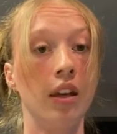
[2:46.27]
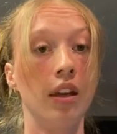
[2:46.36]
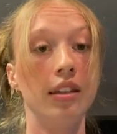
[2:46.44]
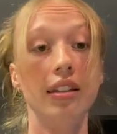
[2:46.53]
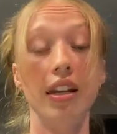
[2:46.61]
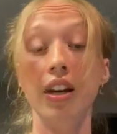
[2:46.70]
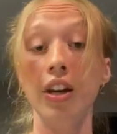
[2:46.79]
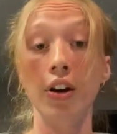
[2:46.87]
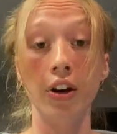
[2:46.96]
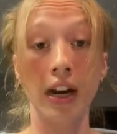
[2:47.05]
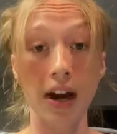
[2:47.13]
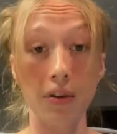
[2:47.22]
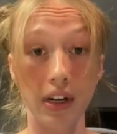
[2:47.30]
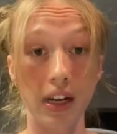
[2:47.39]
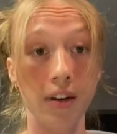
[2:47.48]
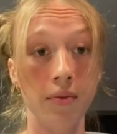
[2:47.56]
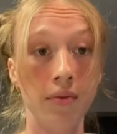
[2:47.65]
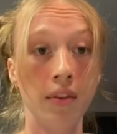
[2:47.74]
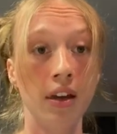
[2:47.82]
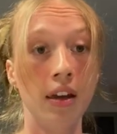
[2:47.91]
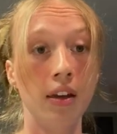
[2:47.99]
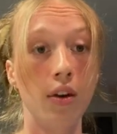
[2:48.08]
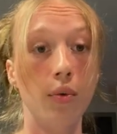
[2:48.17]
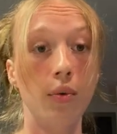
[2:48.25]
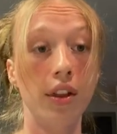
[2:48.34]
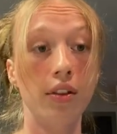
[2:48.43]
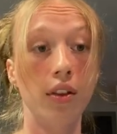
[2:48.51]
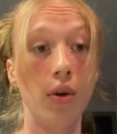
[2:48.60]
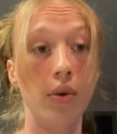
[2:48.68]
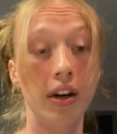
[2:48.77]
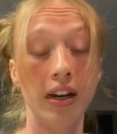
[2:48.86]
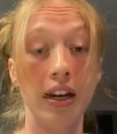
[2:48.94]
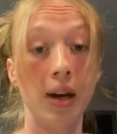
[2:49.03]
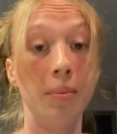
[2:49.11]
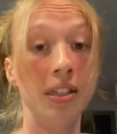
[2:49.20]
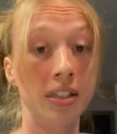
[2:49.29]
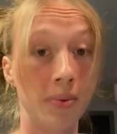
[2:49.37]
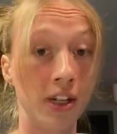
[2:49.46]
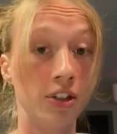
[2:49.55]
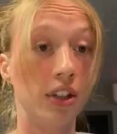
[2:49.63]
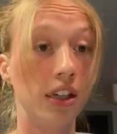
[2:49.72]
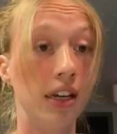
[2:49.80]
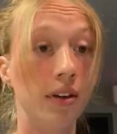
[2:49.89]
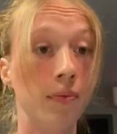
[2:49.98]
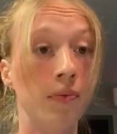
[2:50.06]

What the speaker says: city or county with lower income, especially